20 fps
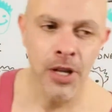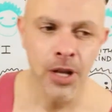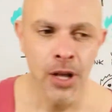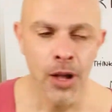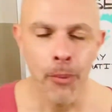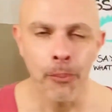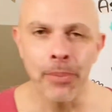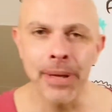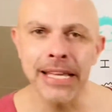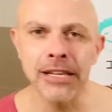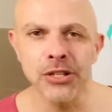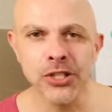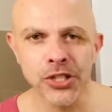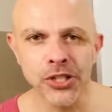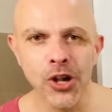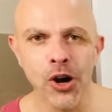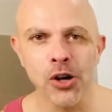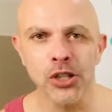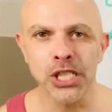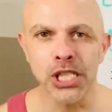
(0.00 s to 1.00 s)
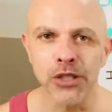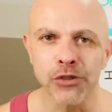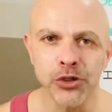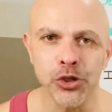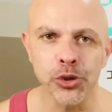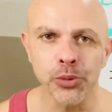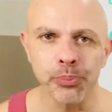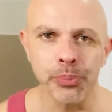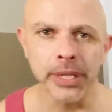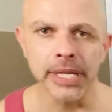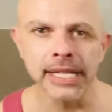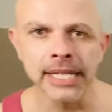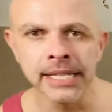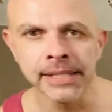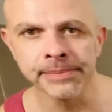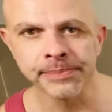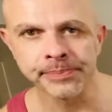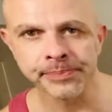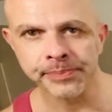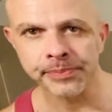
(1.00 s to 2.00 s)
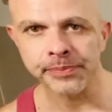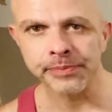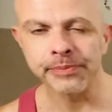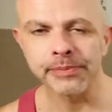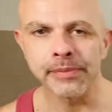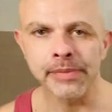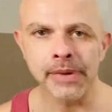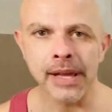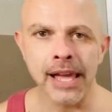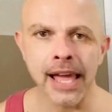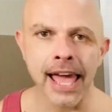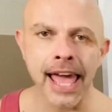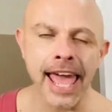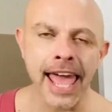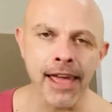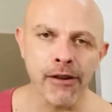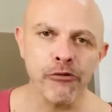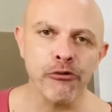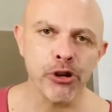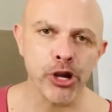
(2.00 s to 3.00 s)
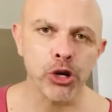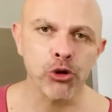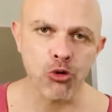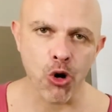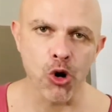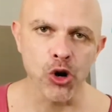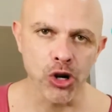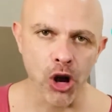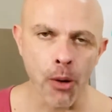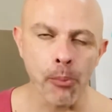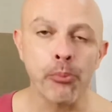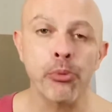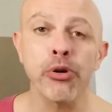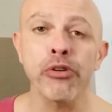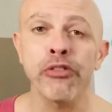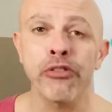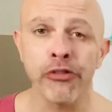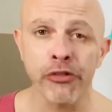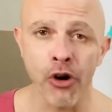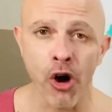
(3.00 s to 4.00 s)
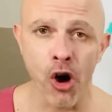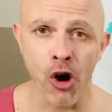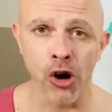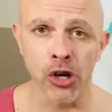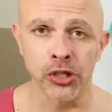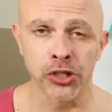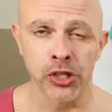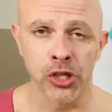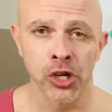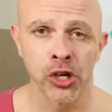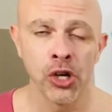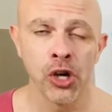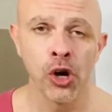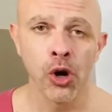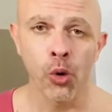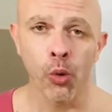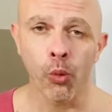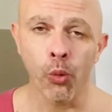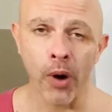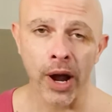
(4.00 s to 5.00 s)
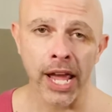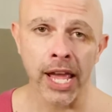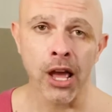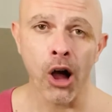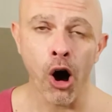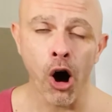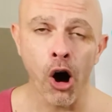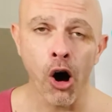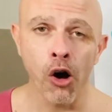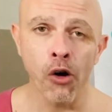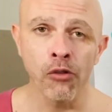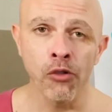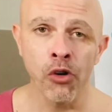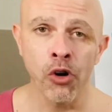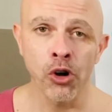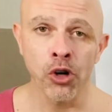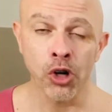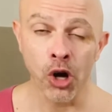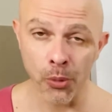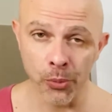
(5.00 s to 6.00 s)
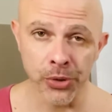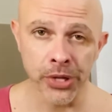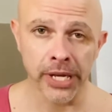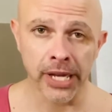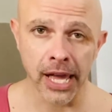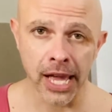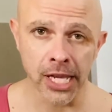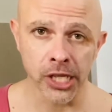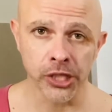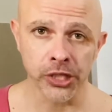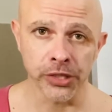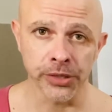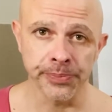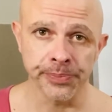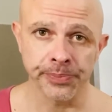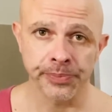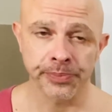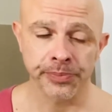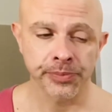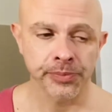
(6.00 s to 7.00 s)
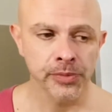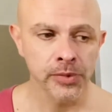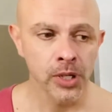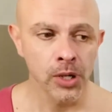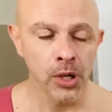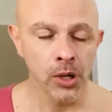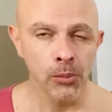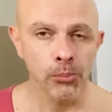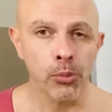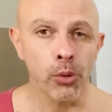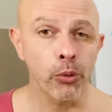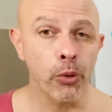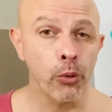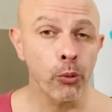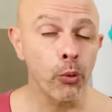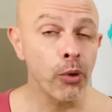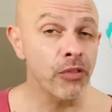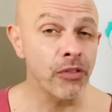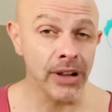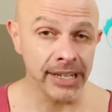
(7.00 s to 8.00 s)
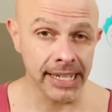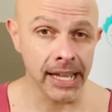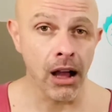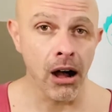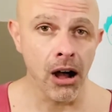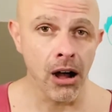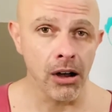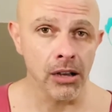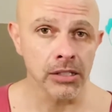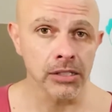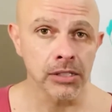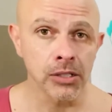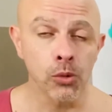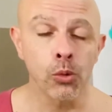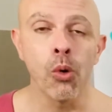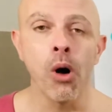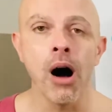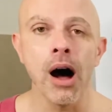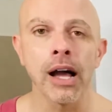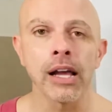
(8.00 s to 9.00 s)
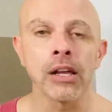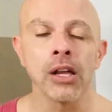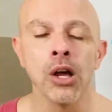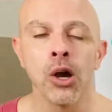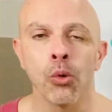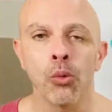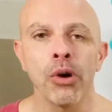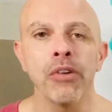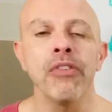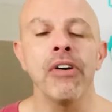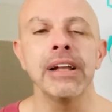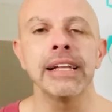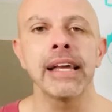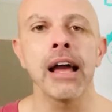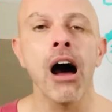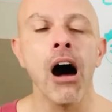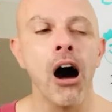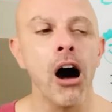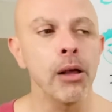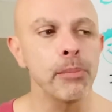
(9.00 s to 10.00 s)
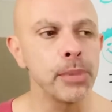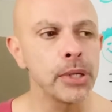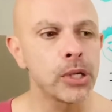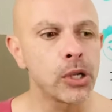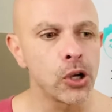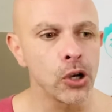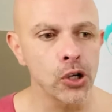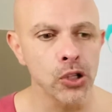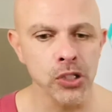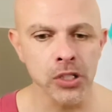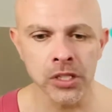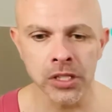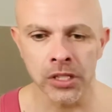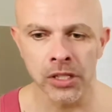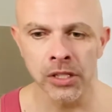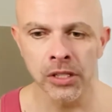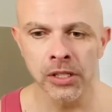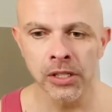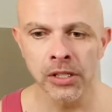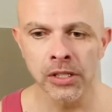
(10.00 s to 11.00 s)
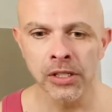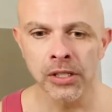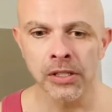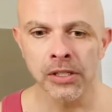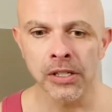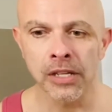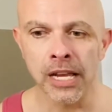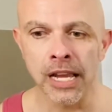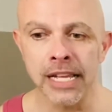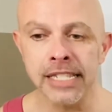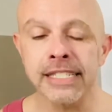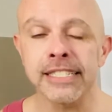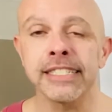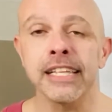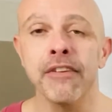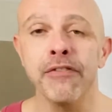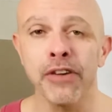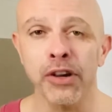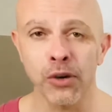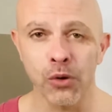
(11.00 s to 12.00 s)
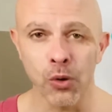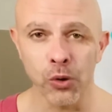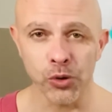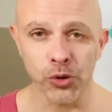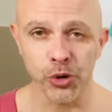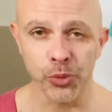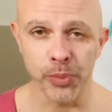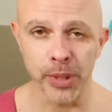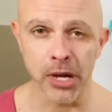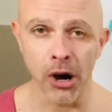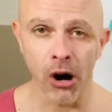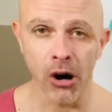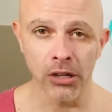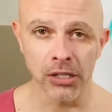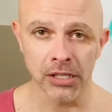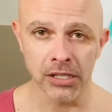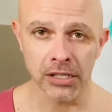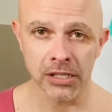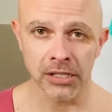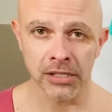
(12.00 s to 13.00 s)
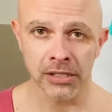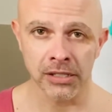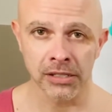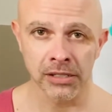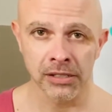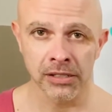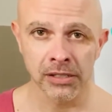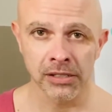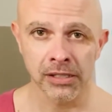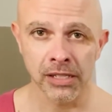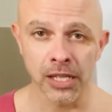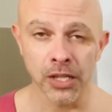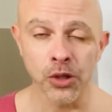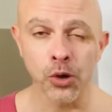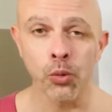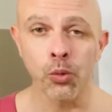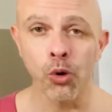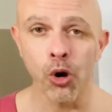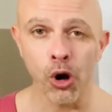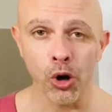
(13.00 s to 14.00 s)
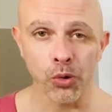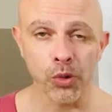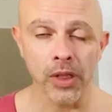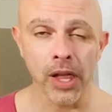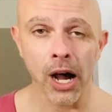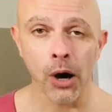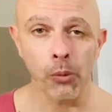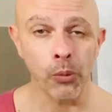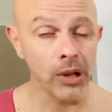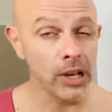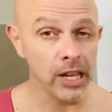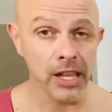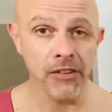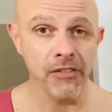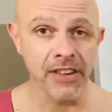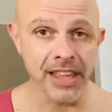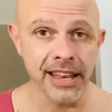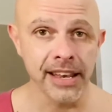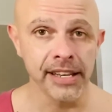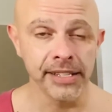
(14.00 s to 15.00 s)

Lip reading: Being assertive should be every grown-up preferred way of communication. But we find it hard. Why? We find it hard because it's difficult to be honest in the world that we live in.